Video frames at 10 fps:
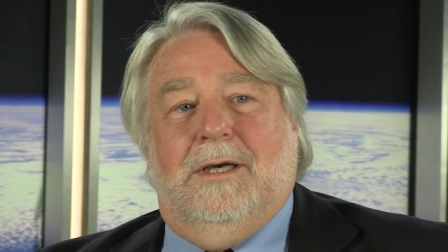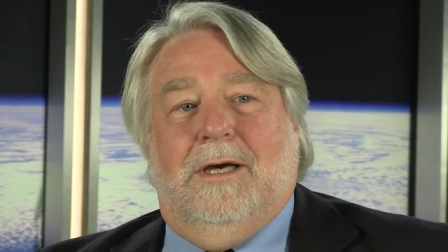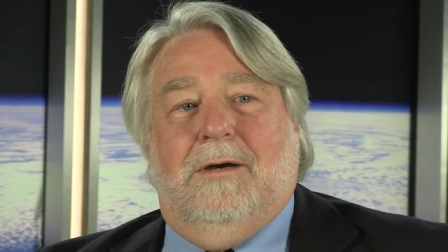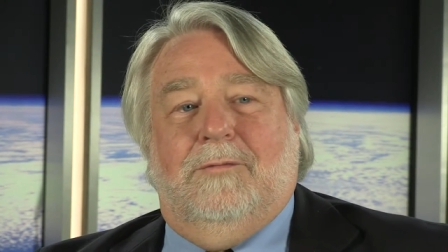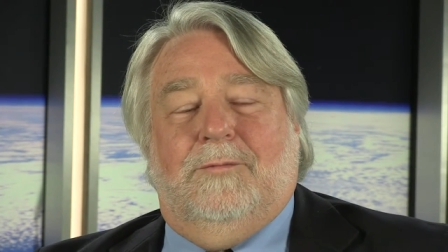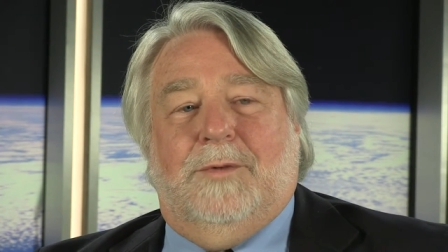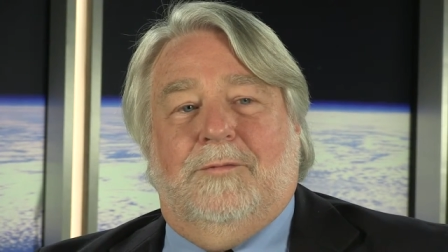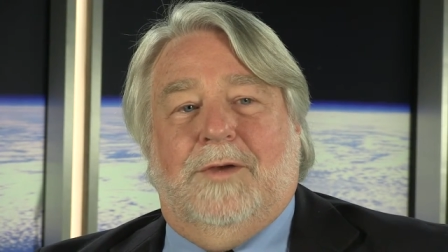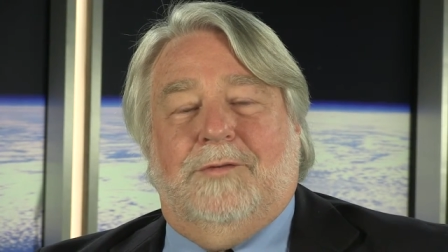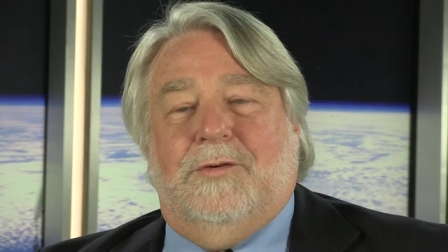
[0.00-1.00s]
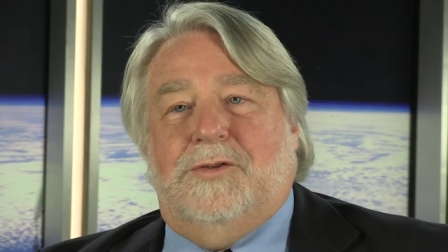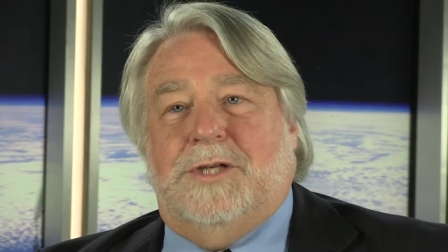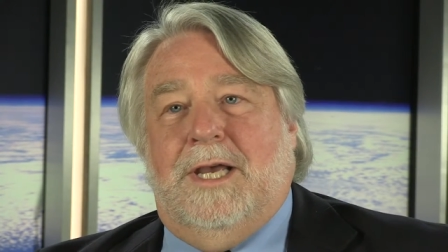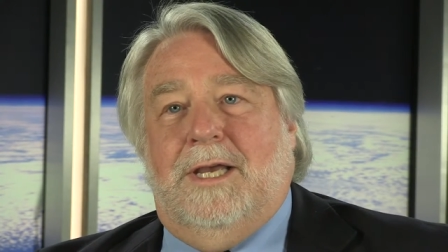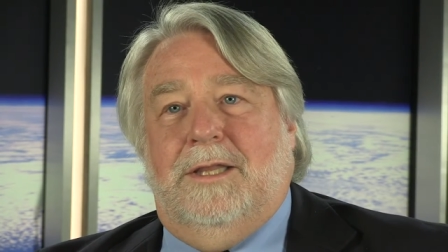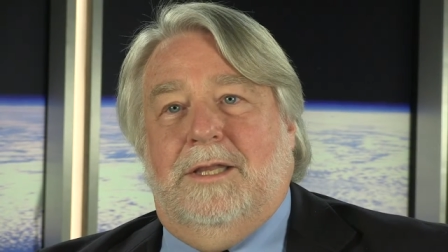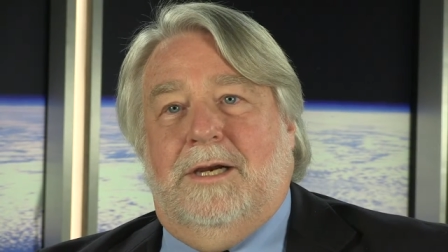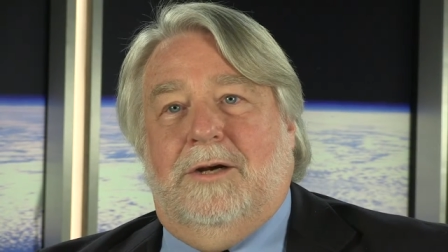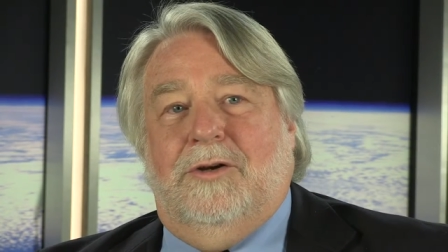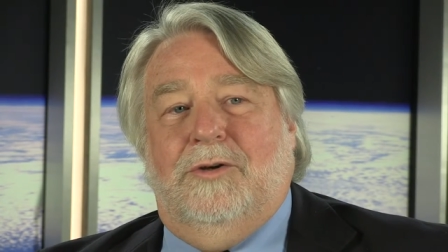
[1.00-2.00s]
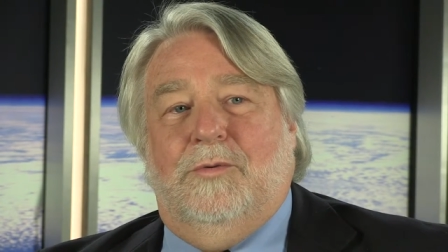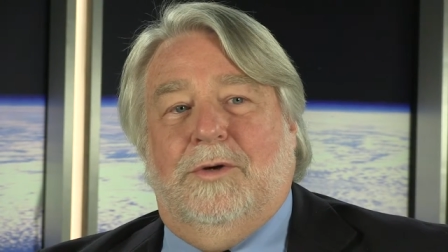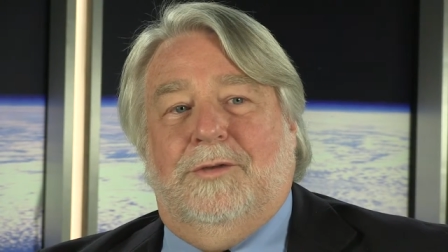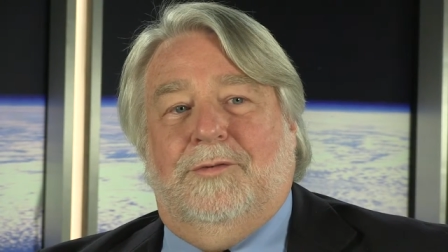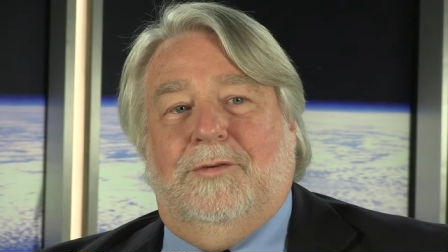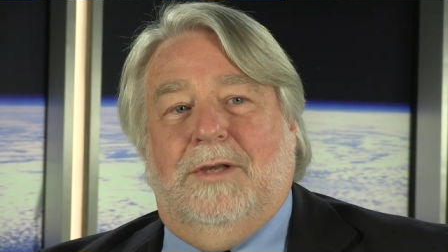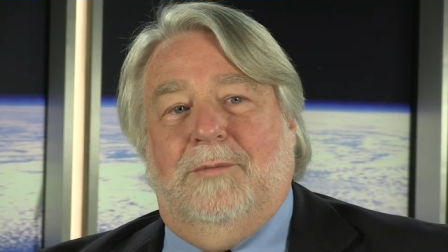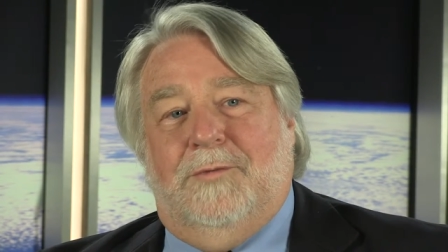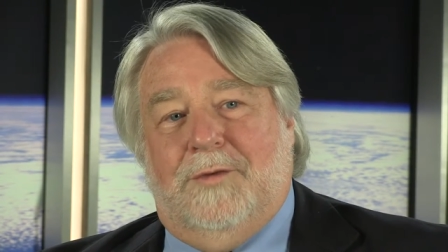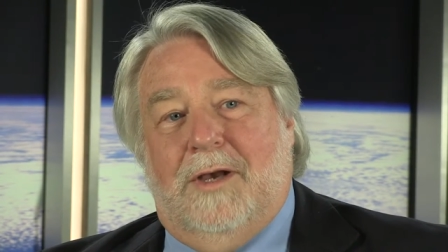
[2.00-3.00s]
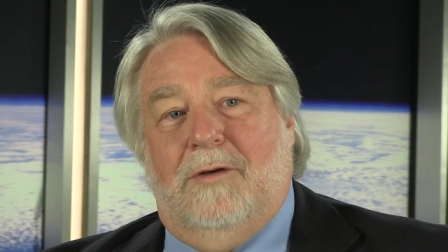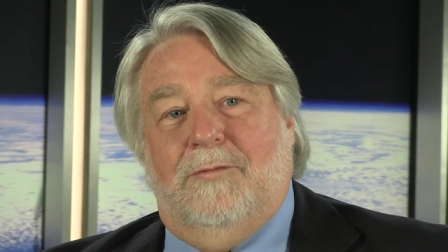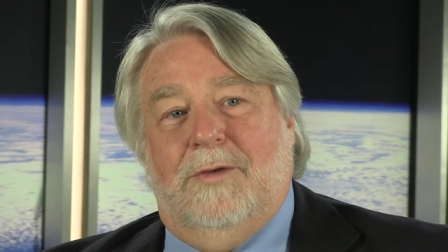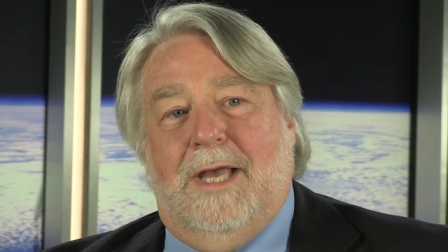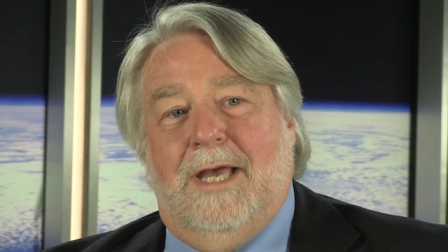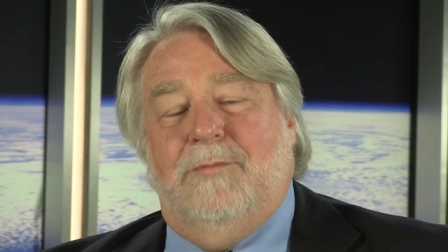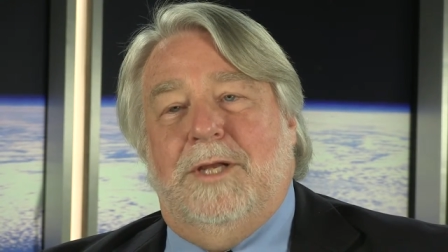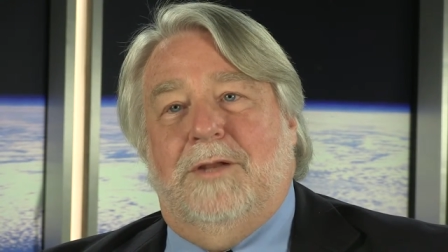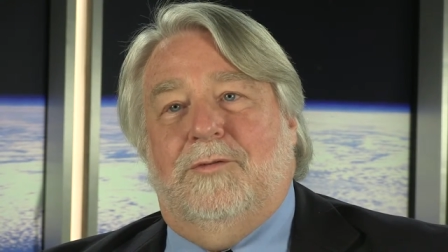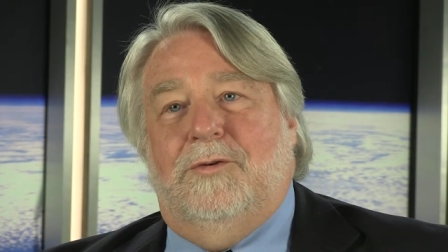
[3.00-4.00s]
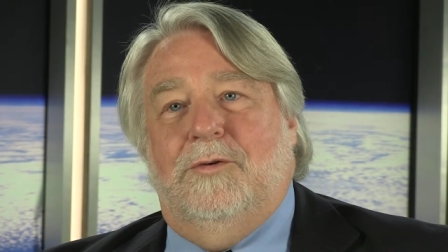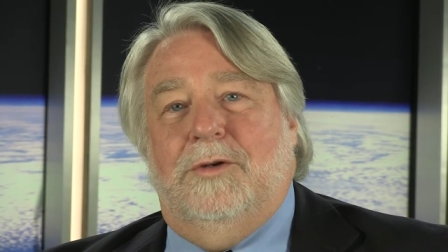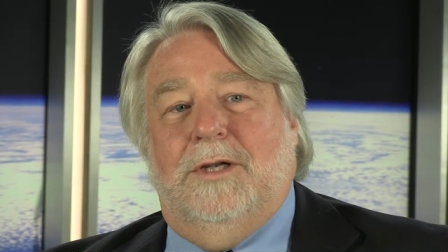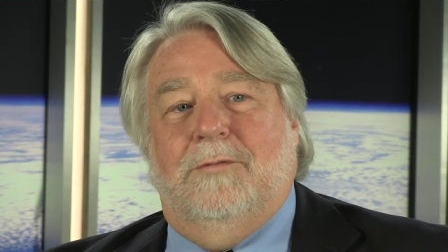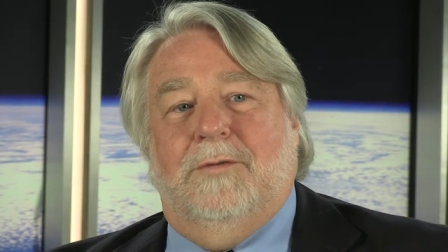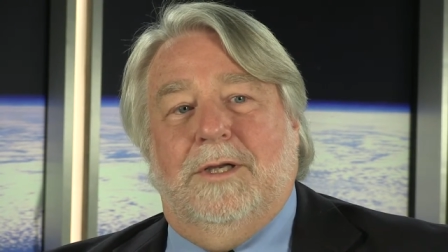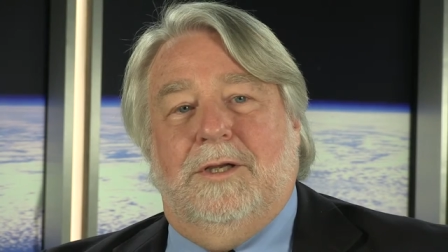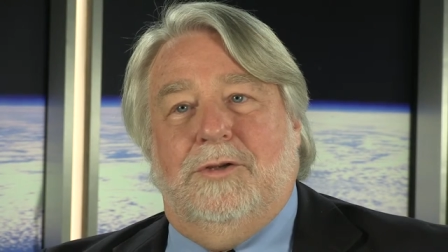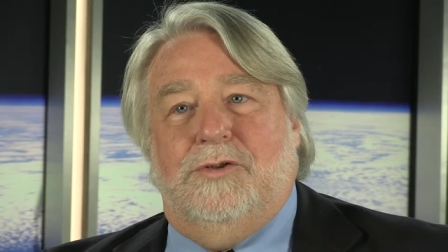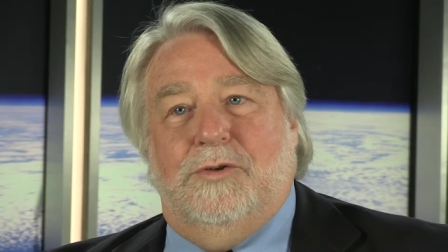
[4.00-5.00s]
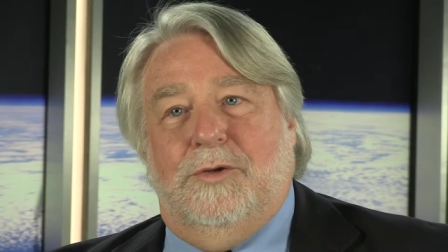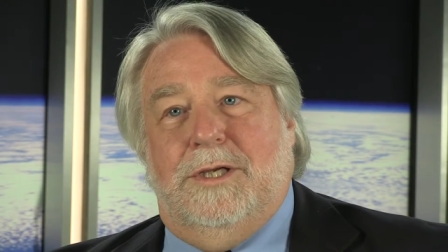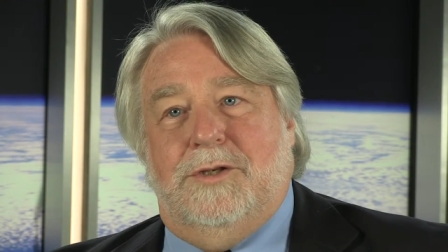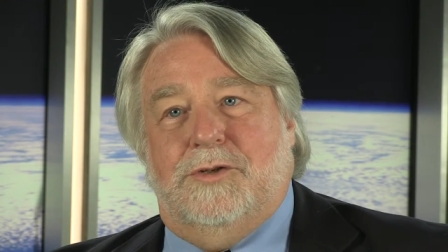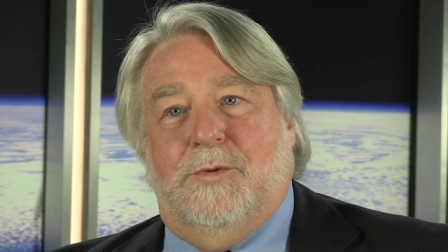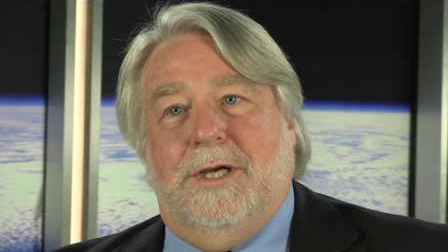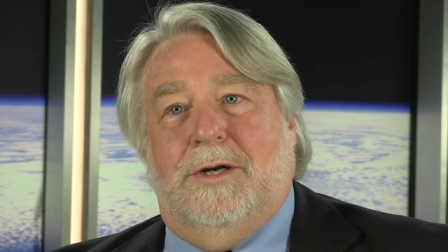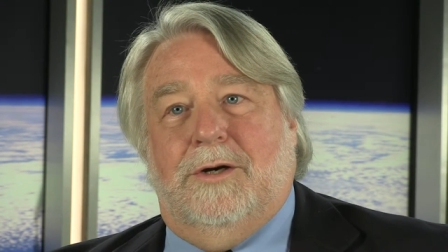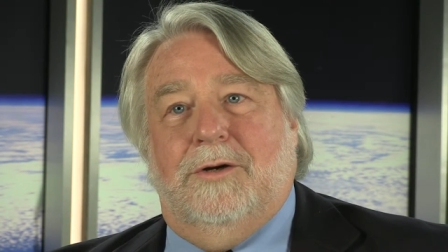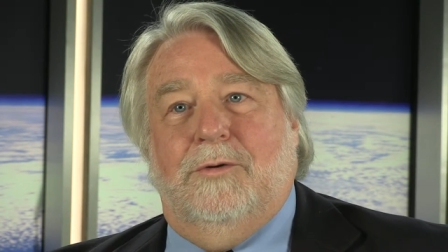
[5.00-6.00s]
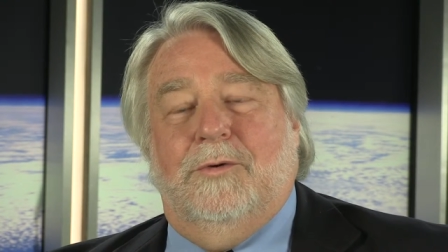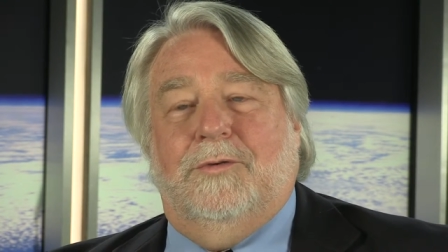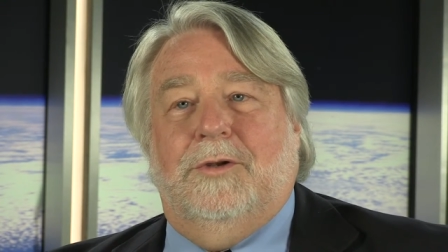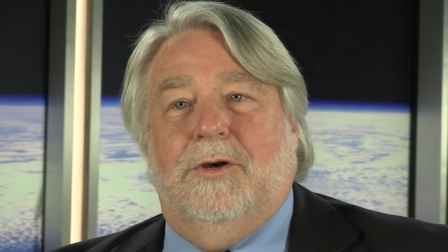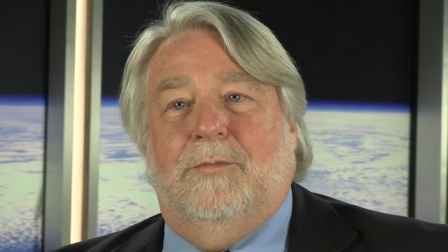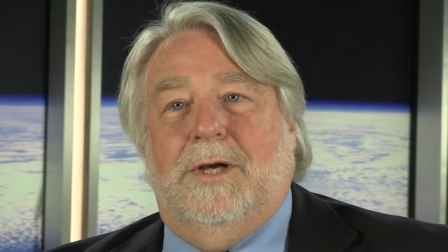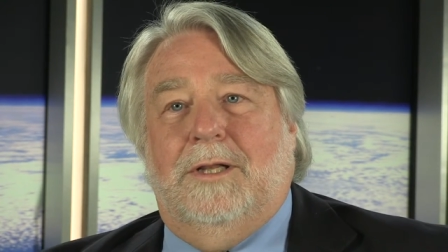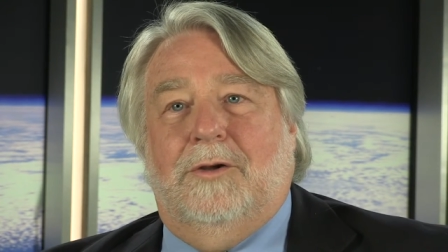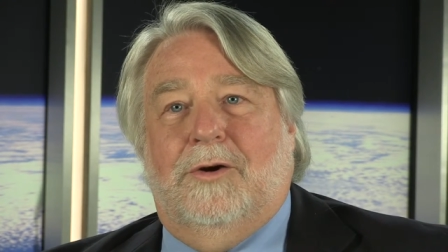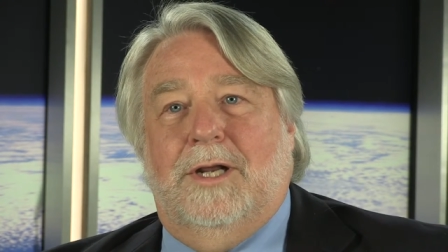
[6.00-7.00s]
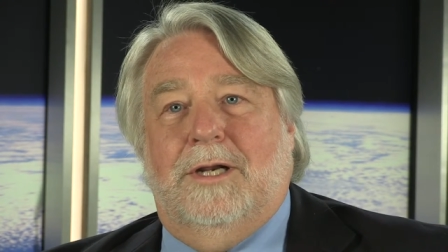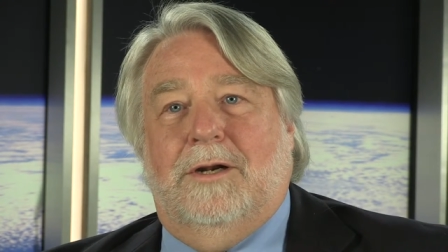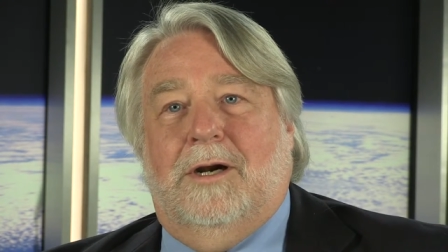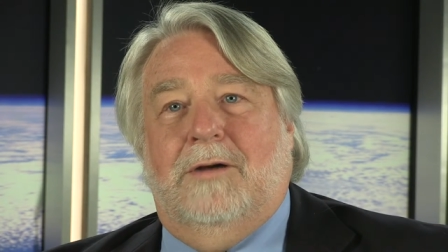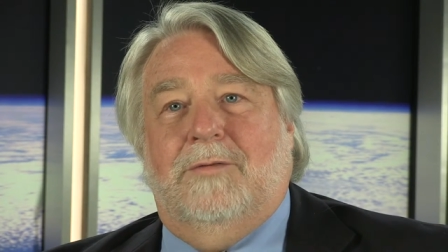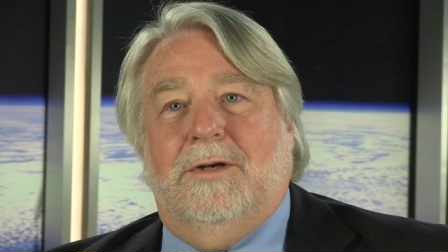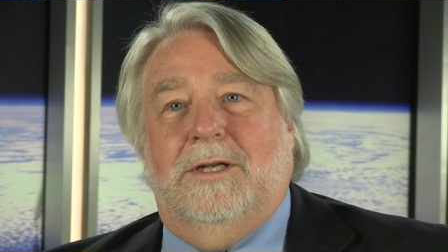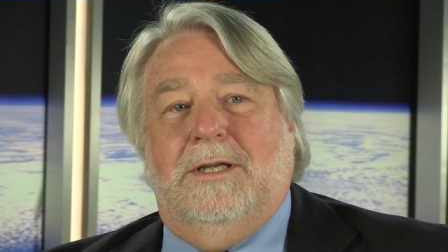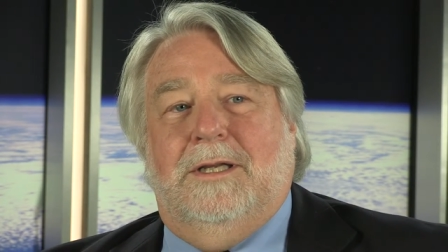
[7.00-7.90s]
of Professor Chang there who was himself had been a student of Julian Schwinger who was a Nobel laureate at Harvard.